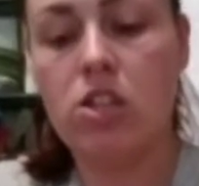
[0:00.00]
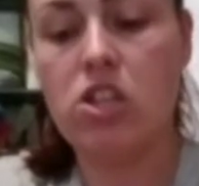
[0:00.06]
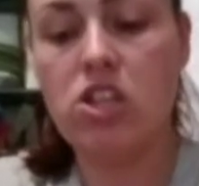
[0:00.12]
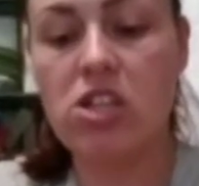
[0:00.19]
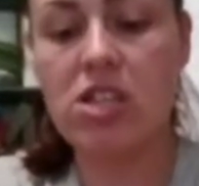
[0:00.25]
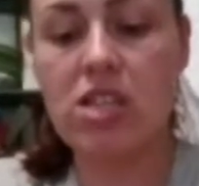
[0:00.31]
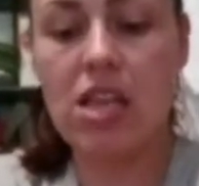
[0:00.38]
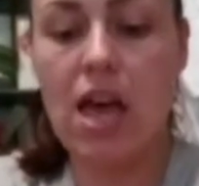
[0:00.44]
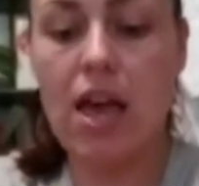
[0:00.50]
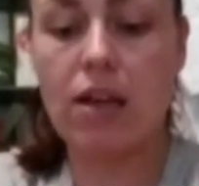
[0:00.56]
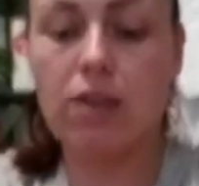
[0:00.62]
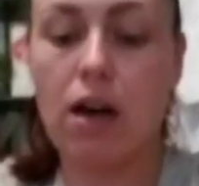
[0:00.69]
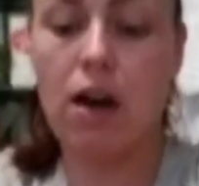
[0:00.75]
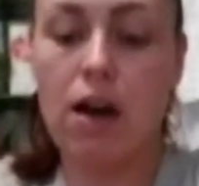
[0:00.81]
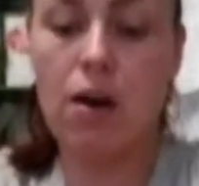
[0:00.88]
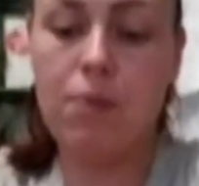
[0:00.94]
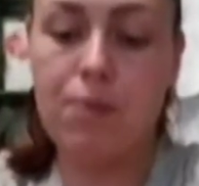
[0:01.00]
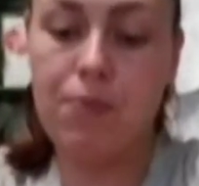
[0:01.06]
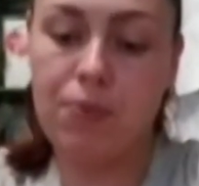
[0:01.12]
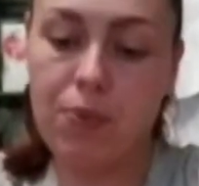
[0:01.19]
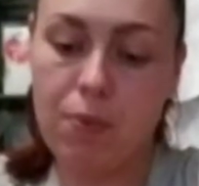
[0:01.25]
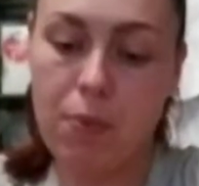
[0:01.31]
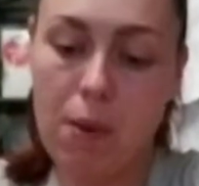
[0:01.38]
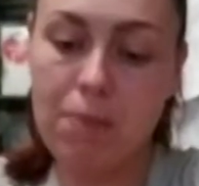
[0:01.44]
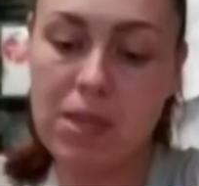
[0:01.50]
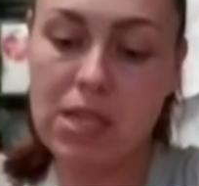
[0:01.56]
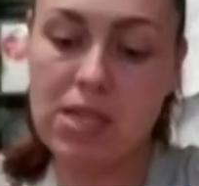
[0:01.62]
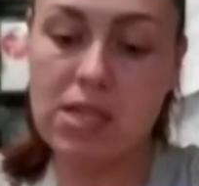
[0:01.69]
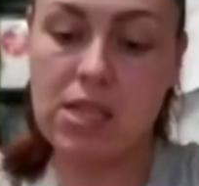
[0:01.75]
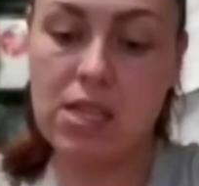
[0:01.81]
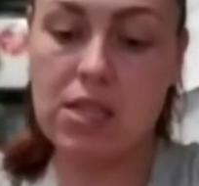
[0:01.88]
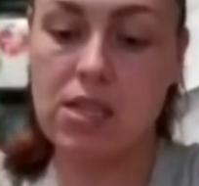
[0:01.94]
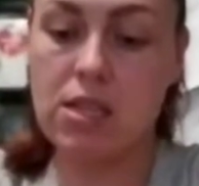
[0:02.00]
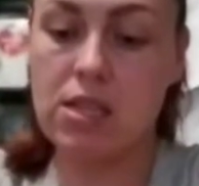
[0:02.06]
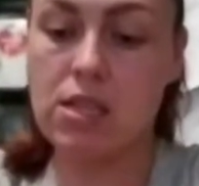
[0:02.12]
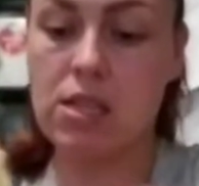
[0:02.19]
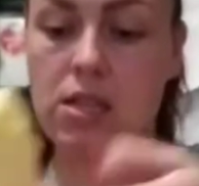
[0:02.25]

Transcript: just like pumpkin seeds.